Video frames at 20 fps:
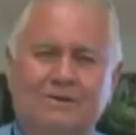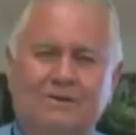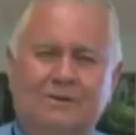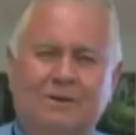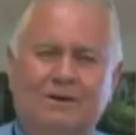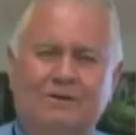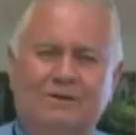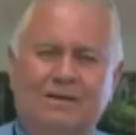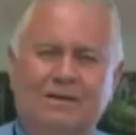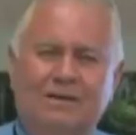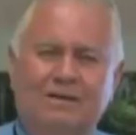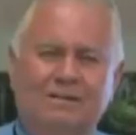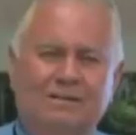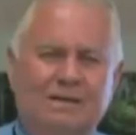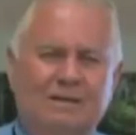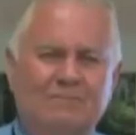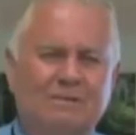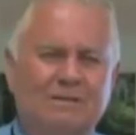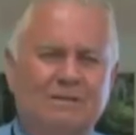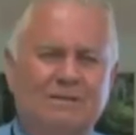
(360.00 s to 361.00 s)
So I said
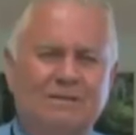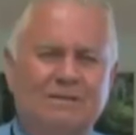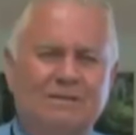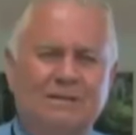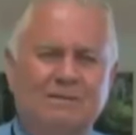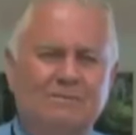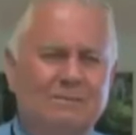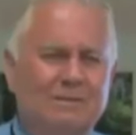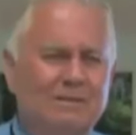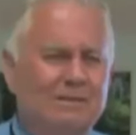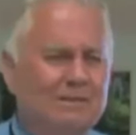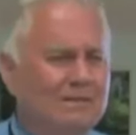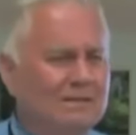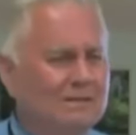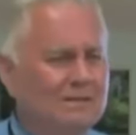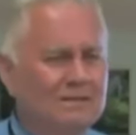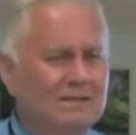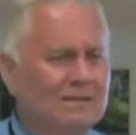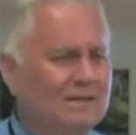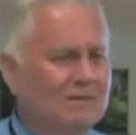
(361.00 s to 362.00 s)
something
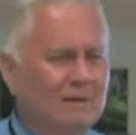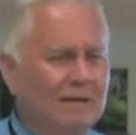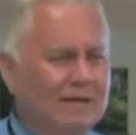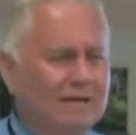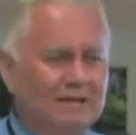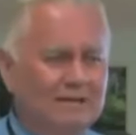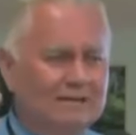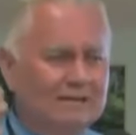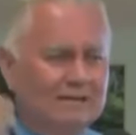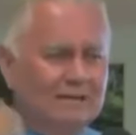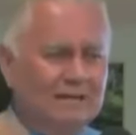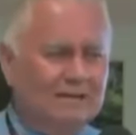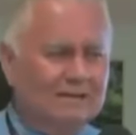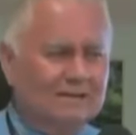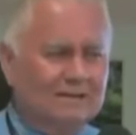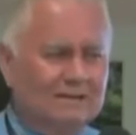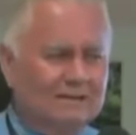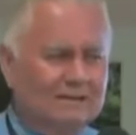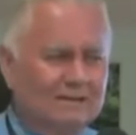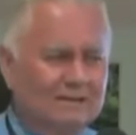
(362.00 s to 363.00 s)
just didn't make
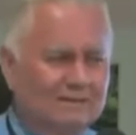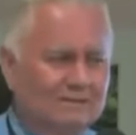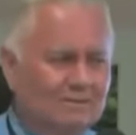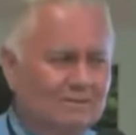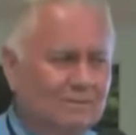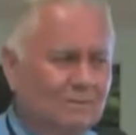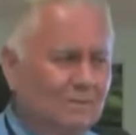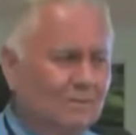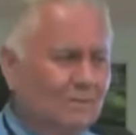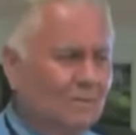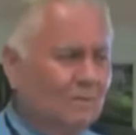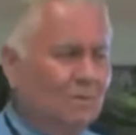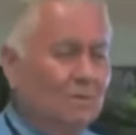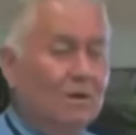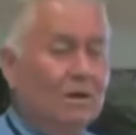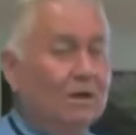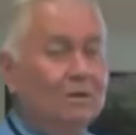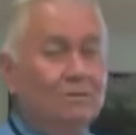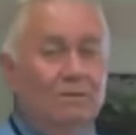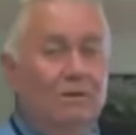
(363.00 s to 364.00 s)
sense.
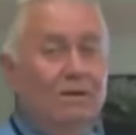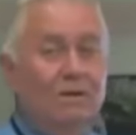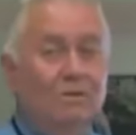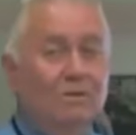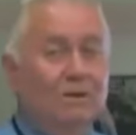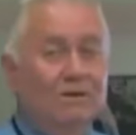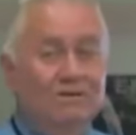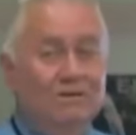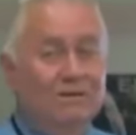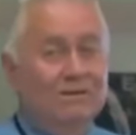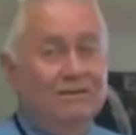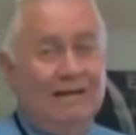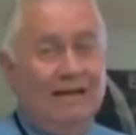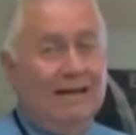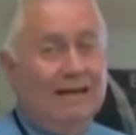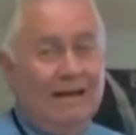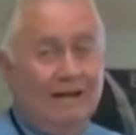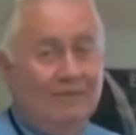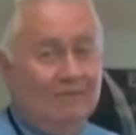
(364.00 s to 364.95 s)
Well, it really wasn't that